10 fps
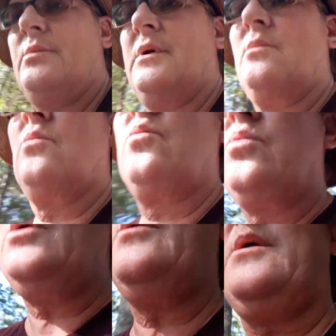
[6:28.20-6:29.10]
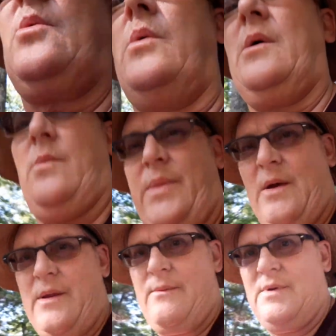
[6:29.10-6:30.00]
morning really quick
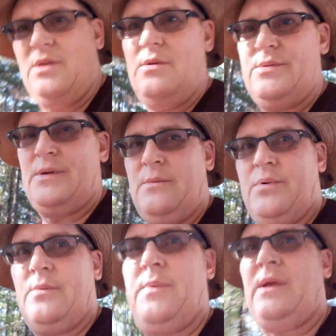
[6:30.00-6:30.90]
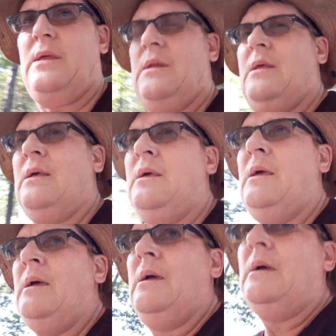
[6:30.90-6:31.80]
without having to use any propane.
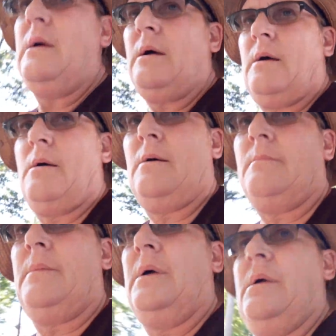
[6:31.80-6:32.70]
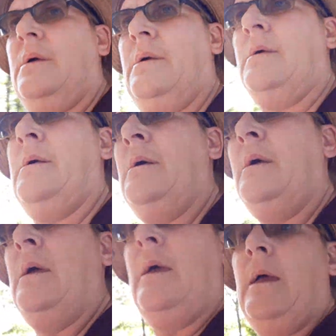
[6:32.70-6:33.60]
Um,
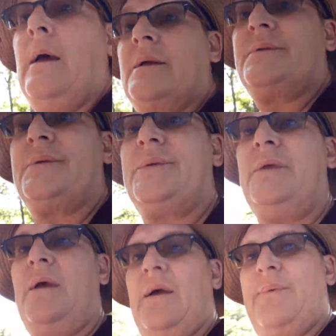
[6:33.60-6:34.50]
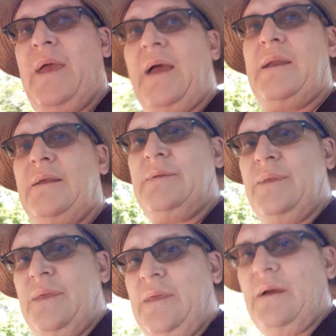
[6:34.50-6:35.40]
as you see, I've added
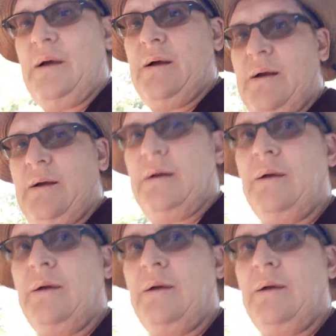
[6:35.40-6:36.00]
the, uh,